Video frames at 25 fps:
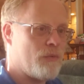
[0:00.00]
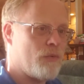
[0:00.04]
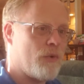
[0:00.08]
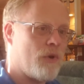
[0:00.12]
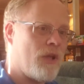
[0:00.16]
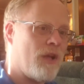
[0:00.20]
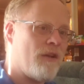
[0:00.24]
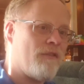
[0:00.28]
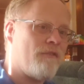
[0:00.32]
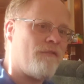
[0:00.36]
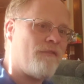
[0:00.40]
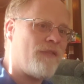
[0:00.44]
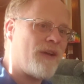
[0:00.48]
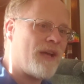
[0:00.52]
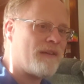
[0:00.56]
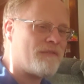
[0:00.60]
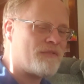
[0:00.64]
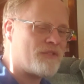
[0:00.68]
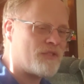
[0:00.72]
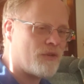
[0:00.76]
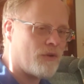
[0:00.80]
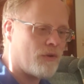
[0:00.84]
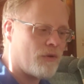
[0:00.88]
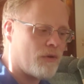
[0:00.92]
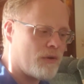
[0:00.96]
were not five
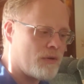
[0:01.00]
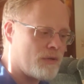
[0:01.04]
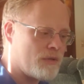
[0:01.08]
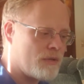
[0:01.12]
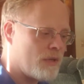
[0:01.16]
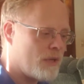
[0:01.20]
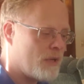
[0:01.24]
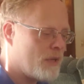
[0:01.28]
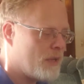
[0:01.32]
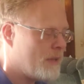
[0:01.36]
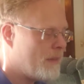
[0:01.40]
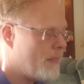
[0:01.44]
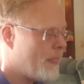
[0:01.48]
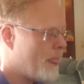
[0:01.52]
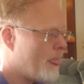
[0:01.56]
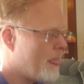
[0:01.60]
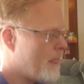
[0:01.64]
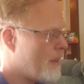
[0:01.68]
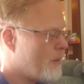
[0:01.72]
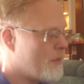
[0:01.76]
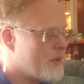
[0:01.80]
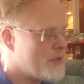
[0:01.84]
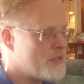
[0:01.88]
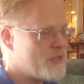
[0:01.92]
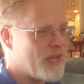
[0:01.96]
stars,
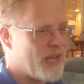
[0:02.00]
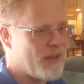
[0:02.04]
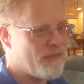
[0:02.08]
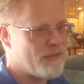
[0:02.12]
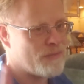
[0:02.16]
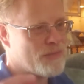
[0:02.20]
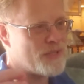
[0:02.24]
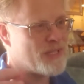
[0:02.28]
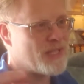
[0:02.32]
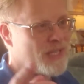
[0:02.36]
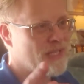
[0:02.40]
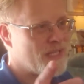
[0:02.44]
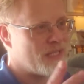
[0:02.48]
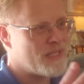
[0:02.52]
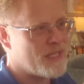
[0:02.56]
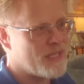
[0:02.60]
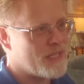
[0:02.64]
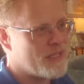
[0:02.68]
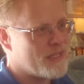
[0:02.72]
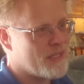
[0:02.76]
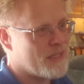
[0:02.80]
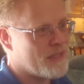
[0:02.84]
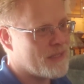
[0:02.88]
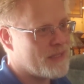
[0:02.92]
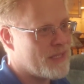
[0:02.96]
which gave them six,
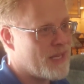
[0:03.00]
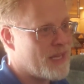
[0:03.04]
six, and